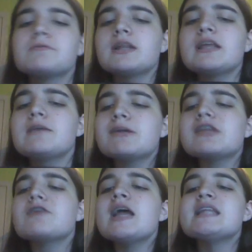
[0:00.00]
Really, when
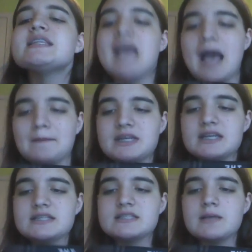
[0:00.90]
you're
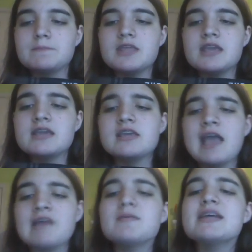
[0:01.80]
adapting something, you
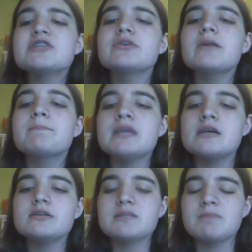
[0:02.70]
have to make sure it
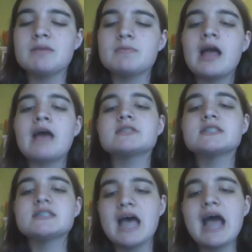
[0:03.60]
appeals to people outside
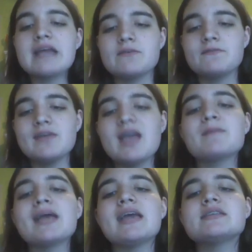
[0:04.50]
outside the fan
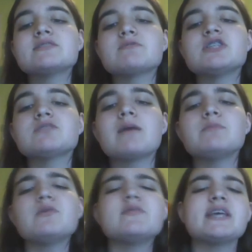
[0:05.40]
base, which is why
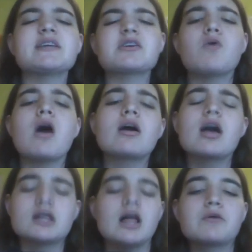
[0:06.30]
movies like
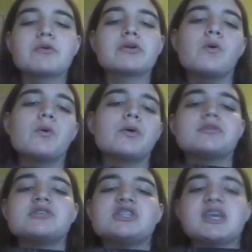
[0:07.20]
A Clockwork Orange, To